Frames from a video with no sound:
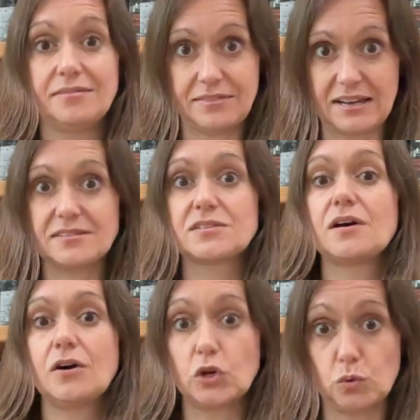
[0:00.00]
that's
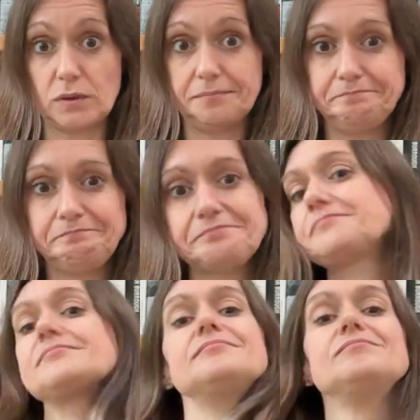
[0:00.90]
a good one.
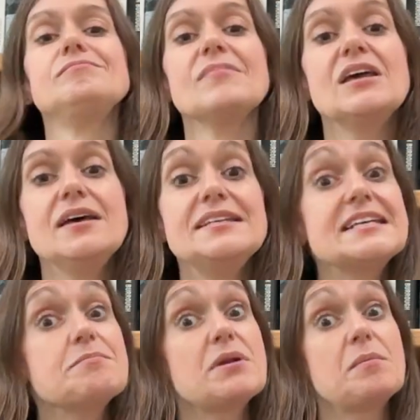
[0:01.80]

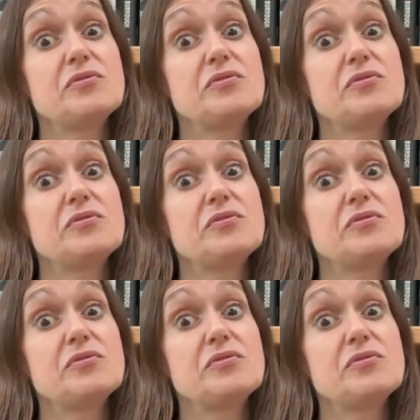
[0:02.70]
Tip number